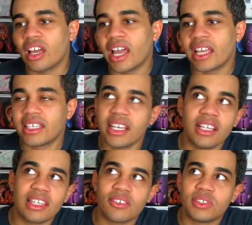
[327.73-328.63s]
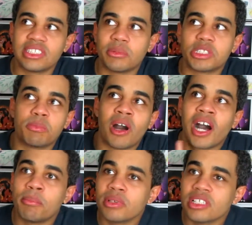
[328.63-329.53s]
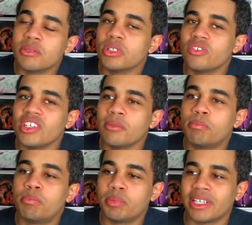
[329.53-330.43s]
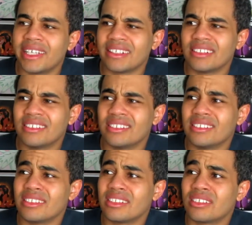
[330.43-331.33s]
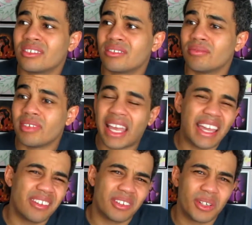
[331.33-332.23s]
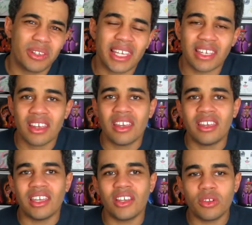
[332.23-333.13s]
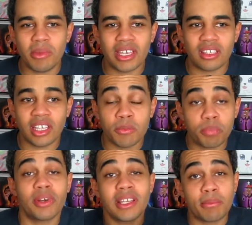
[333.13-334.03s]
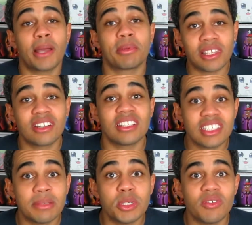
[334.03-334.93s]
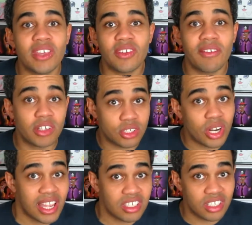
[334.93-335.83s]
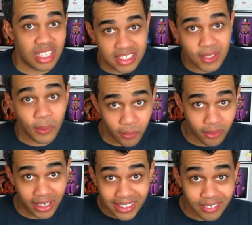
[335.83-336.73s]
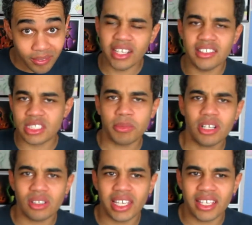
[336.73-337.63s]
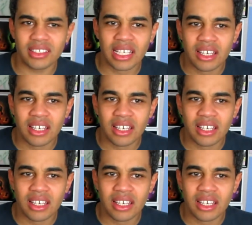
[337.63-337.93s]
I get it, that wasn't the most popular movie, but I don't know, like, it'd bring popularity to the movie if you have an attraction that's cool, right? And in Tomorrowland,